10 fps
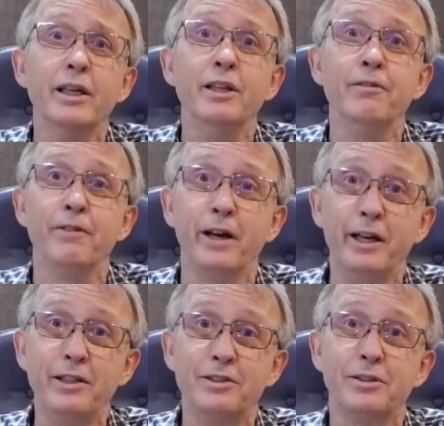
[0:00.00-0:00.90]
In
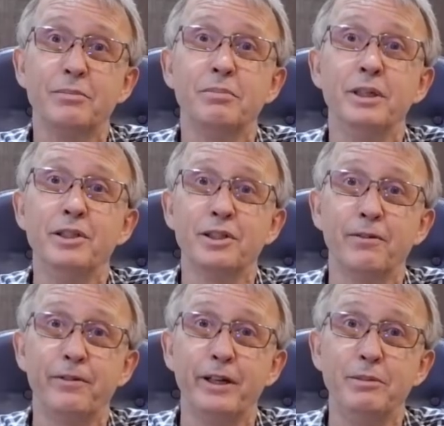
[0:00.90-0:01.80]
flight, it's a
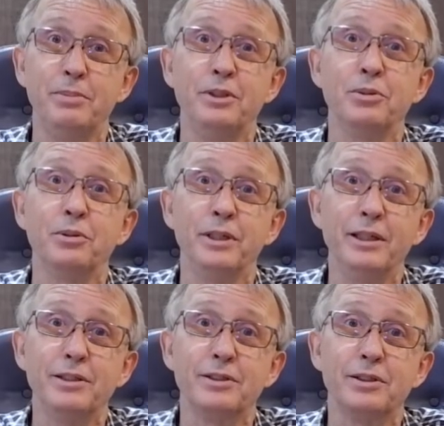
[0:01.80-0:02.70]
failed P2
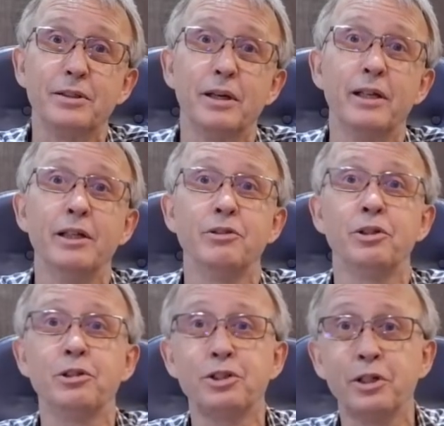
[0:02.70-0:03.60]
hit, and at
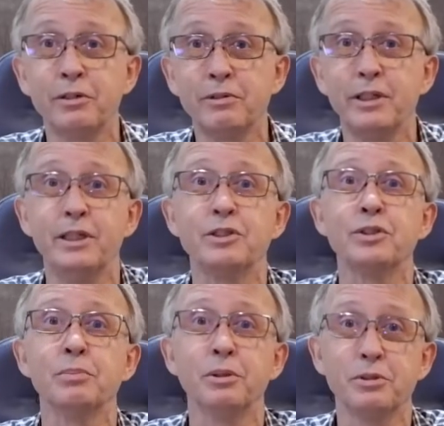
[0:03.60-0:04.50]
touchdown, it's
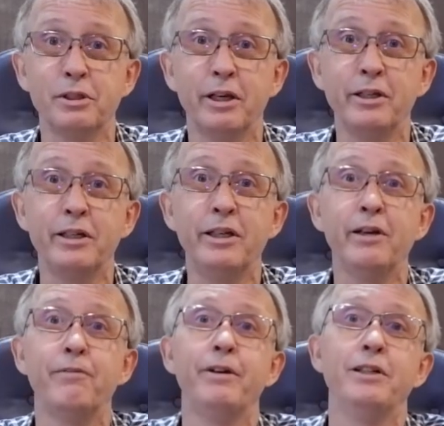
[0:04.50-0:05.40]
most likely
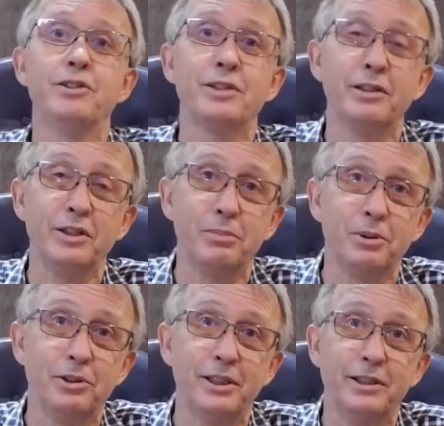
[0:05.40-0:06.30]
a failed static
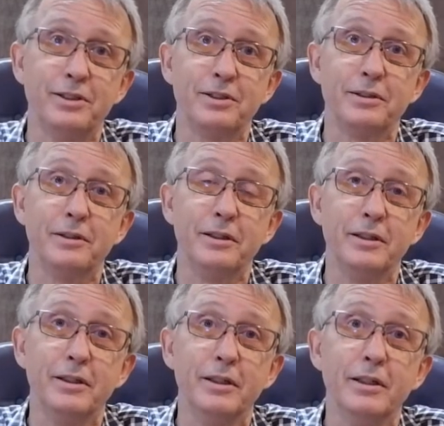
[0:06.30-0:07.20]
port hit.
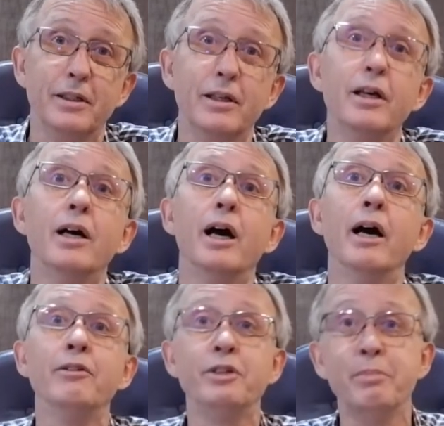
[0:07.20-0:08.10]

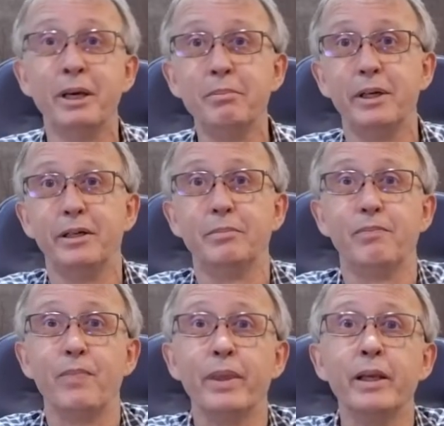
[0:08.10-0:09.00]
And remember,
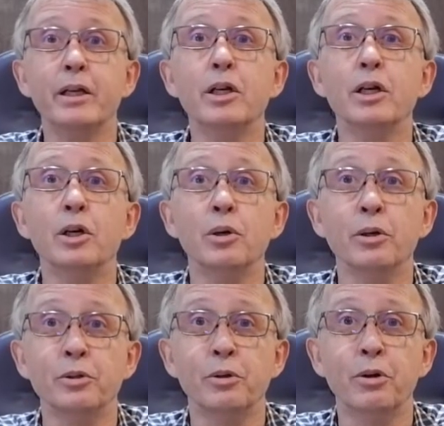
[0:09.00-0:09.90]

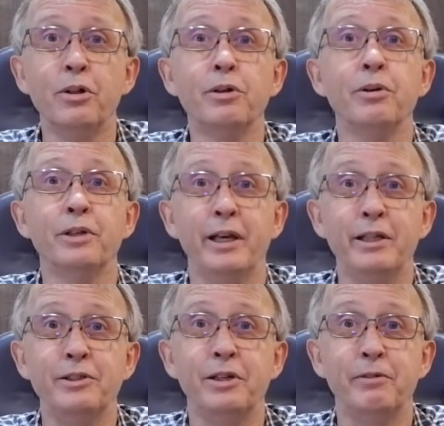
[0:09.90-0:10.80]
on all other
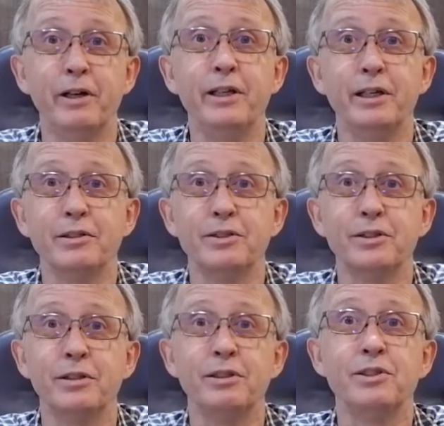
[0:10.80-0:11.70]
ATR variants,
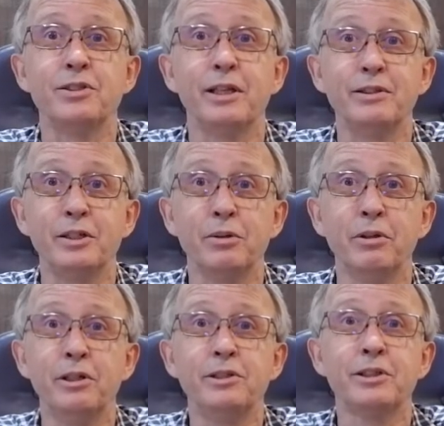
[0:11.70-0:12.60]
the static
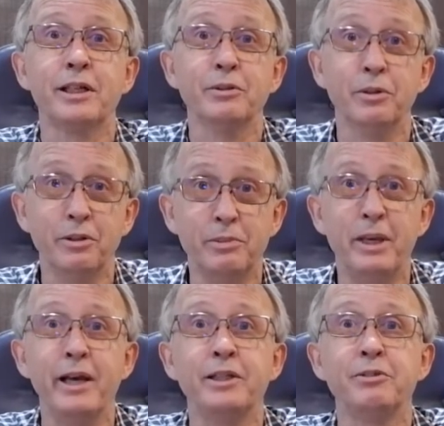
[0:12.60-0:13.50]
alert can only be
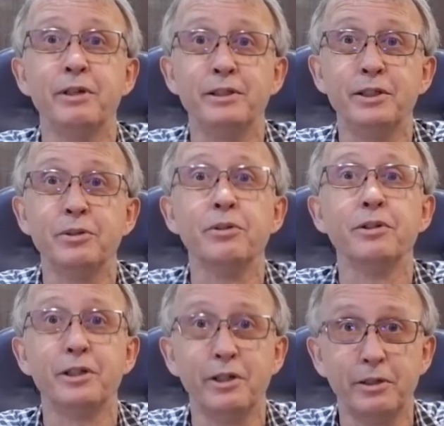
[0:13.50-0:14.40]
activated on
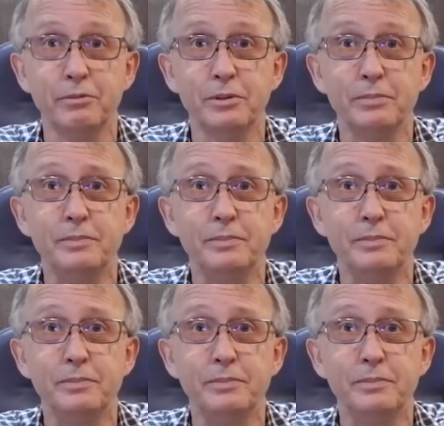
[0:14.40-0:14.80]
the ground,